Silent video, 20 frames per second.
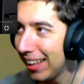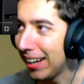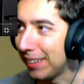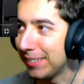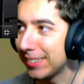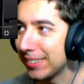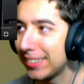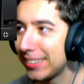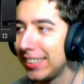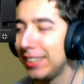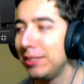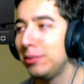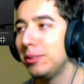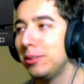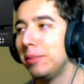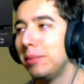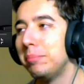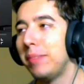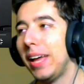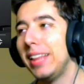I was gonna do
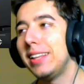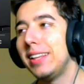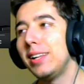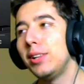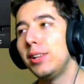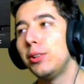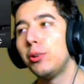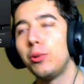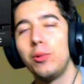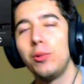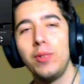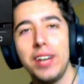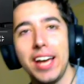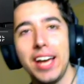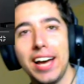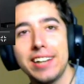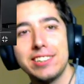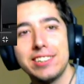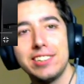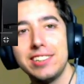a Mandalore
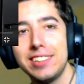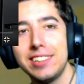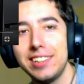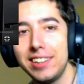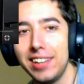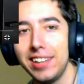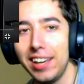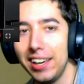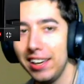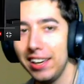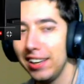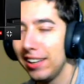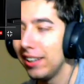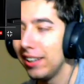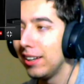reaction today,